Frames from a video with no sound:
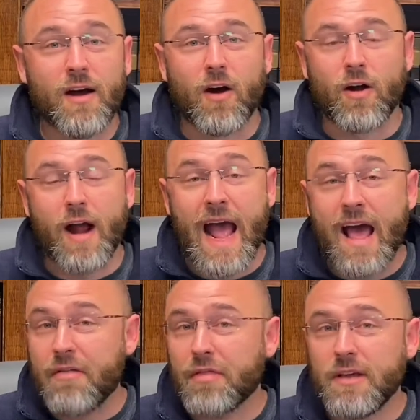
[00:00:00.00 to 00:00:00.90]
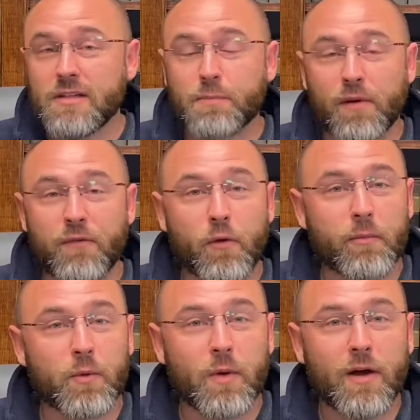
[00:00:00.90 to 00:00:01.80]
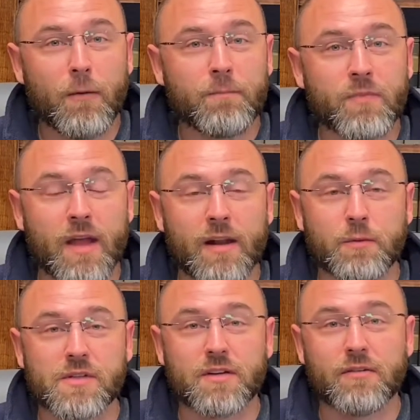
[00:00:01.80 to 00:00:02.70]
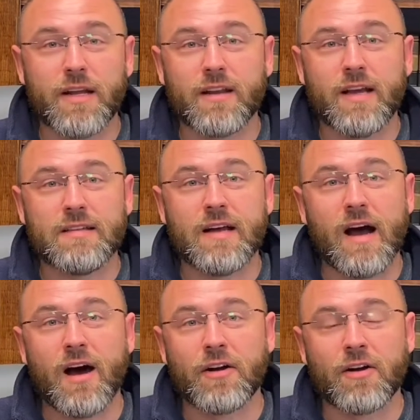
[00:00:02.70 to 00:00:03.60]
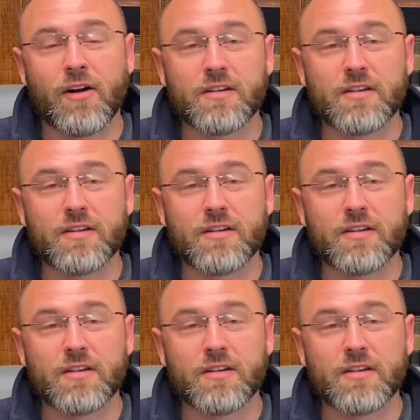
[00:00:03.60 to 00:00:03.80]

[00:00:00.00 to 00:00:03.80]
our athletes performed well and it was a great night to honor our